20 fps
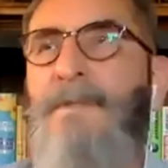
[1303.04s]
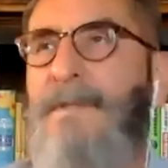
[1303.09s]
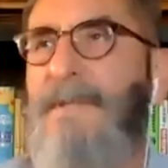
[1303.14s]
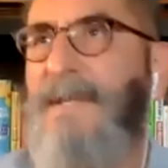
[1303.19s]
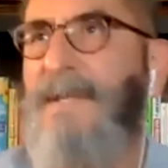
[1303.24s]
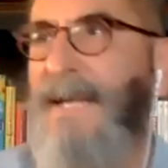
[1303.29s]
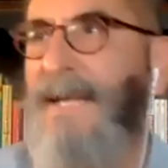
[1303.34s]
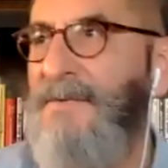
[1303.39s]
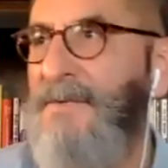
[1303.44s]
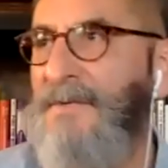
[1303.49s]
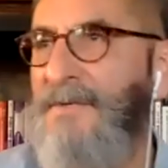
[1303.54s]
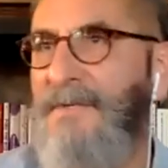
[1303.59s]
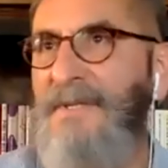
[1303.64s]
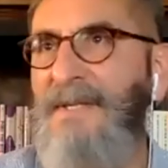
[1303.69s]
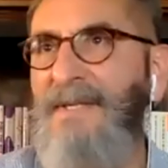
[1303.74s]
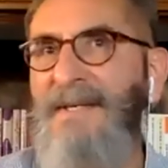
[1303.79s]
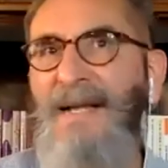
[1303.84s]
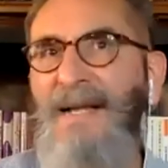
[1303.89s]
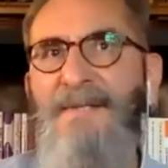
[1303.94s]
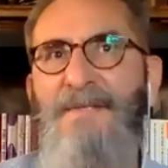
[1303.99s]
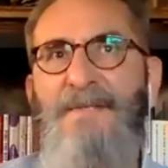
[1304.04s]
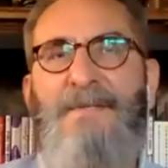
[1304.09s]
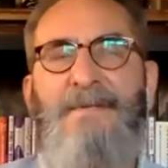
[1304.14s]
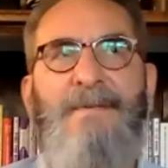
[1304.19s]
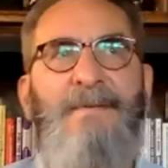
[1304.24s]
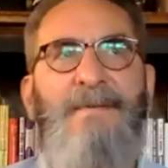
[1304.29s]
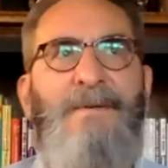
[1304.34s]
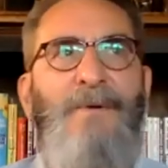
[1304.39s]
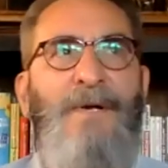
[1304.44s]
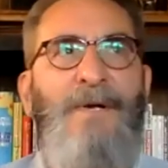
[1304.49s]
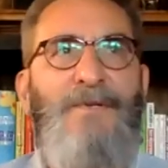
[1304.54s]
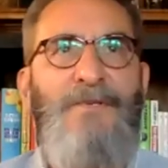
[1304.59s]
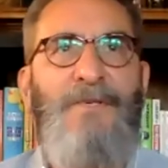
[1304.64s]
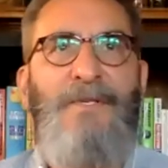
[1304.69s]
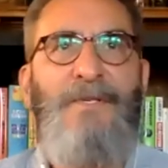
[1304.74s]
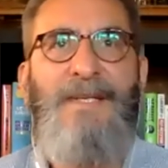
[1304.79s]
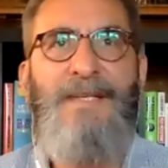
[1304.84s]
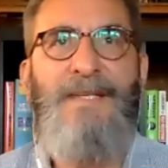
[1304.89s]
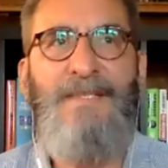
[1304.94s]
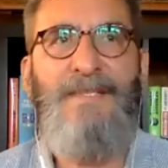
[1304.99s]
the answer to the last
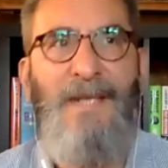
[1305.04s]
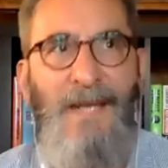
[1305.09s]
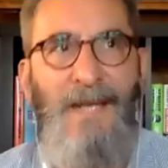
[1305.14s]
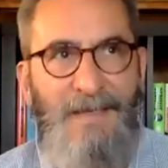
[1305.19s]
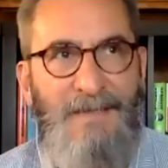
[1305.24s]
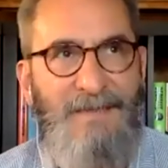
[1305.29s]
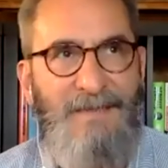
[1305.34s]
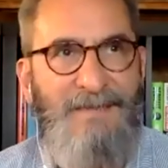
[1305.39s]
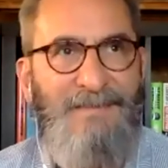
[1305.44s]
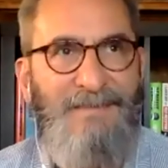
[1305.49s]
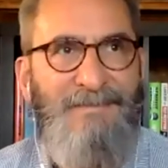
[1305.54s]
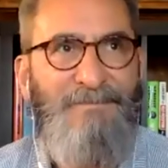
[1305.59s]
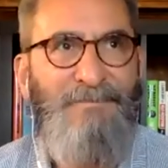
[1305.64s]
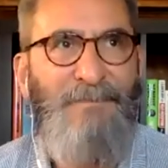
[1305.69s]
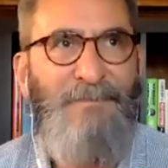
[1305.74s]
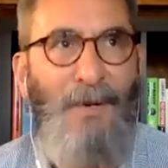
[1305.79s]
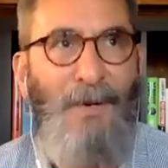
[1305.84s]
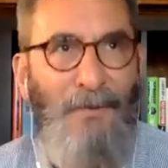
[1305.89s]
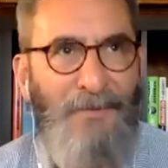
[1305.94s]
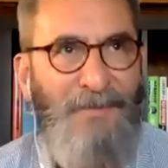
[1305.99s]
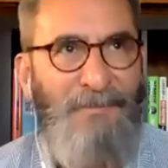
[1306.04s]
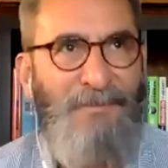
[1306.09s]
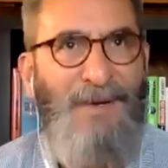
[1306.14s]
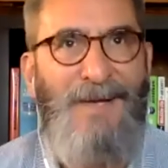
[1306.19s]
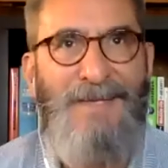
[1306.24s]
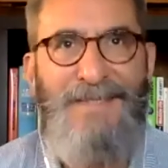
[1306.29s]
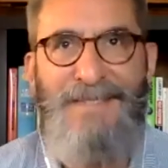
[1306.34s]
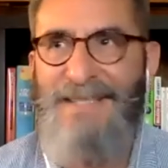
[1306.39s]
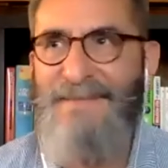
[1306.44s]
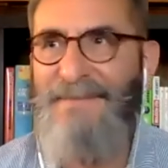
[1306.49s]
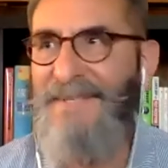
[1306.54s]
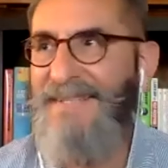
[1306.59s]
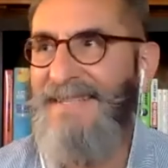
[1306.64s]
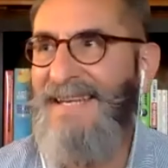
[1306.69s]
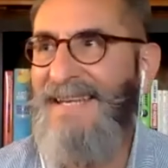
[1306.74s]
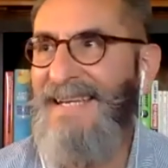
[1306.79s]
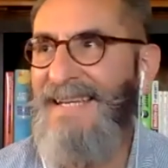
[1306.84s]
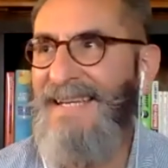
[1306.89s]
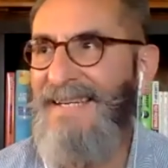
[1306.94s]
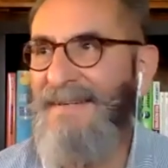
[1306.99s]
question is yes, both positive and
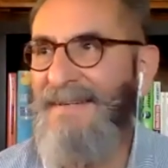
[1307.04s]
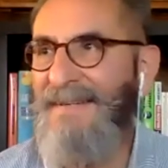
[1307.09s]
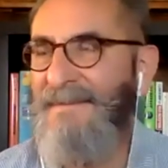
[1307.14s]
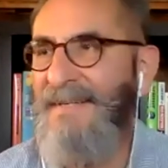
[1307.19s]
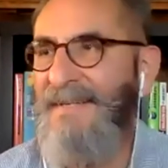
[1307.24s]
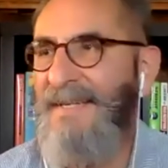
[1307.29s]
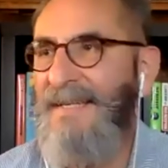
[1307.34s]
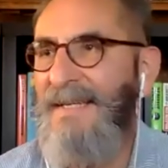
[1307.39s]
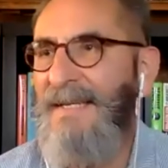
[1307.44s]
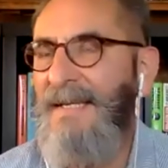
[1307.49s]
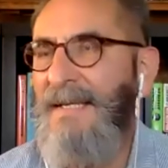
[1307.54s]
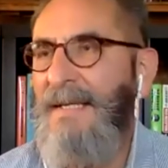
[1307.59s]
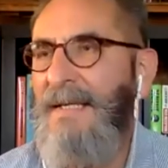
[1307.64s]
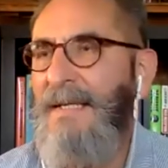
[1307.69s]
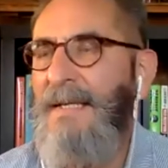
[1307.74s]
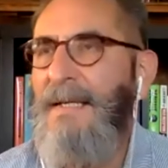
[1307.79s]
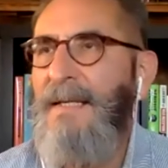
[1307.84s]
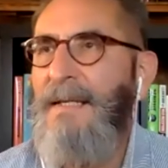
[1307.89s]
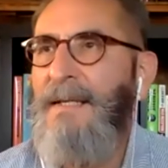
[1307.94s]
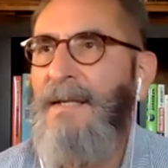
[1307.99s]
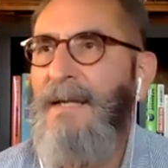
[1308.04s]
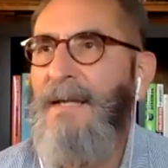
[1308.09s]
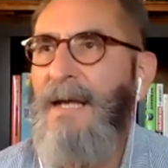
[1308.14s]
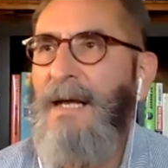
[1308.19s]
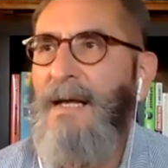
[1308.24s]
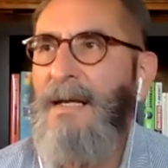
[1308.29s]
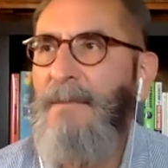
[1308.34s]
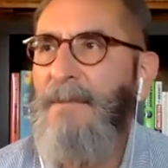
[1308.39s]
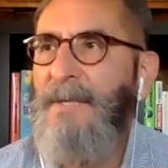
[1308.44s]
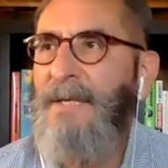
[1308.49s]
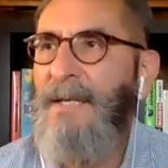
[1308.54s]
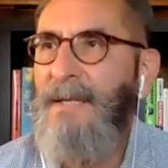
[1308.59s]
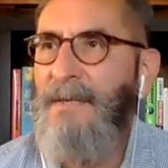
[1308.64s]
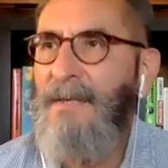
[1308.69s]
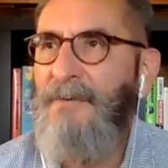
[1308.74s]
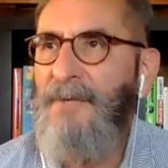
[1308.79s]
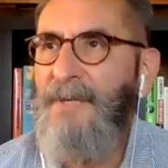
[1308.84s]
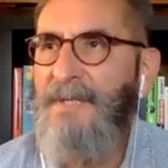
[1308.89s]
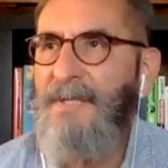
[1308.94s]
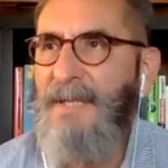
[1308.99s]
negative. Uh, but I'll
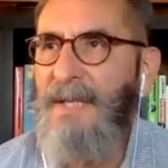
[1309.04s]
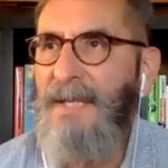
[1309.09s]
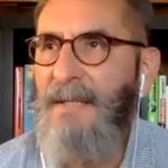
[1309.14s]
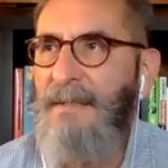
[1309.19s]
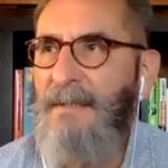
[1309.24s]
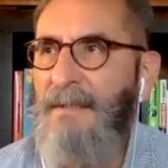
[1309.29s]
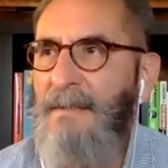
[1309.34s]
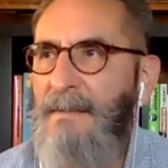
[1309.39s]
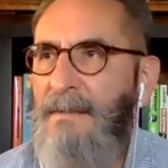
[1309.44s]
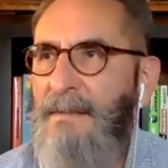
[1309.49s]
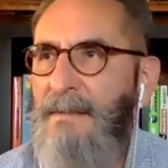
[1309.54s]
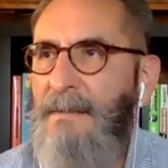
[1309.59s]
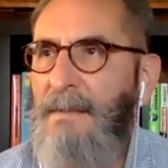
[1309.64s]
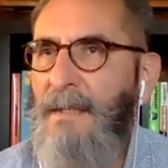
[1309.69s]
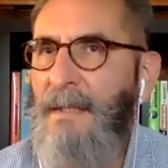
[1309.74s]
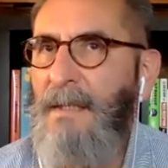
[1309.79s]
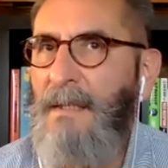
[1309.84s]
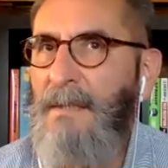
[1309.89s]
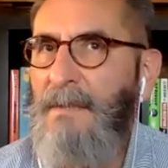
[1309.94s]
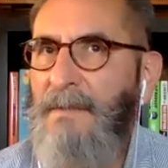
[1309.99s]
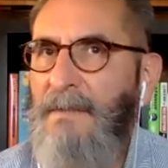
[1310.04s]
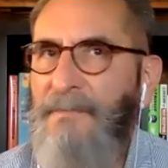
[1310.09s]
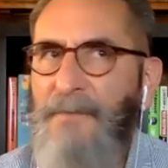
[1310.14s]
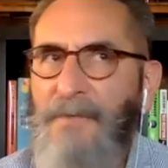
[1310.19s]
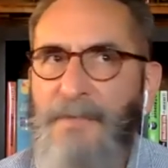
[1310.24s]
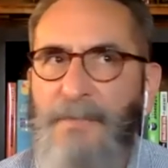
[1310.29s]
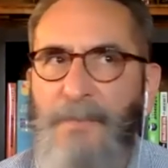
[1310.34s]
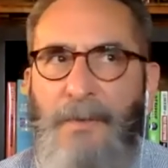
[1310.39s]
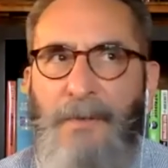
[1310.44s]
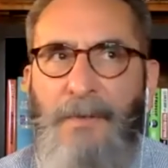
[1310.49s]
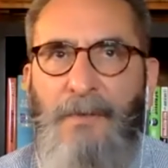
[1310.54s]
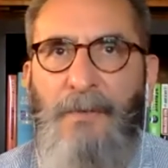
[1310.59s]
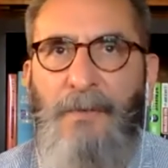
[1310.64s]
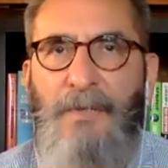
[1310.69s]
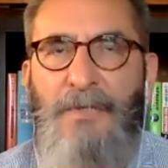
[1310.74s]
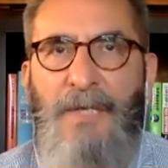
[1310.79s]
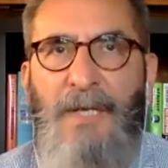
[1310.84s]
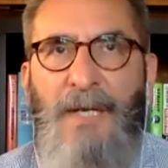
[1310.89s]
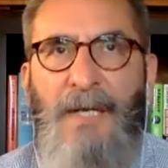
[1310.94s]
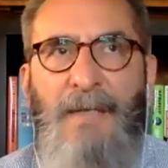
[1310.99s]
address that. Uh, the first part of your
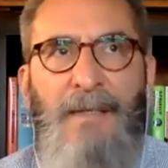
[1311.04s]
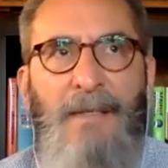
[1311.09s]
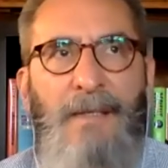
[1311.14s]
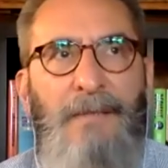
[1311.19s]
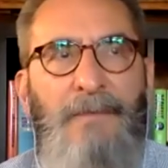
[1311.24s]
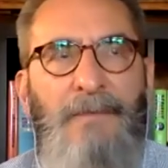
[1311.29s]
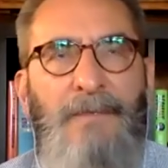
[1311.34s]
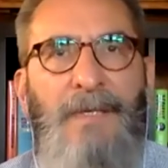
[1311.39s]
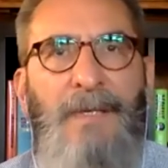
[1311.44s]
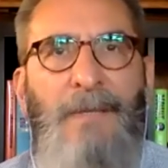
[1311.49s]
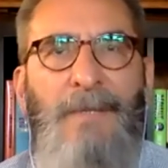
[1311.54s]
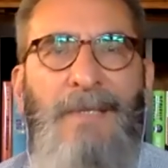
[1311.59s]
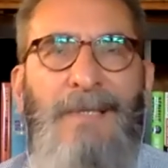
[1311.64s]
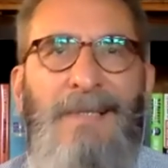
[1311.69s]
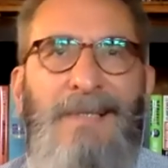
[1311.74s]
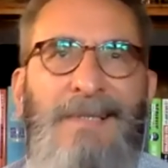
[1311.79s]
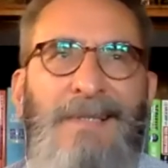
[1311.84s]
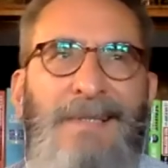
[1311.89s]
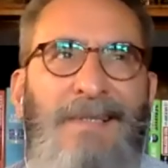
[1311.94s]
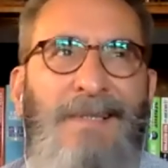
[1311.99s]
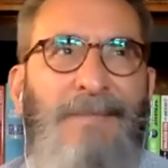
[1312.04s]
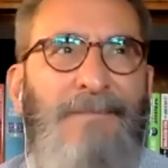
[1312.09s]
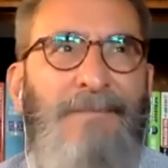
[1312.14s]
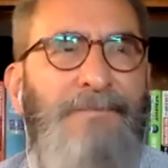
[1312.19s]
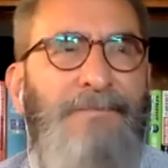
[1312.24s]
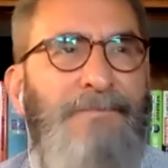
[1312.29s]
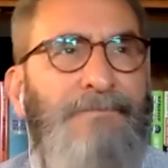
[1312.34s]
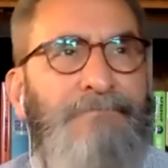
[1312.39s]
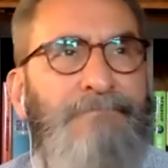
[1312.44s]
question: How did I overcome it? Um,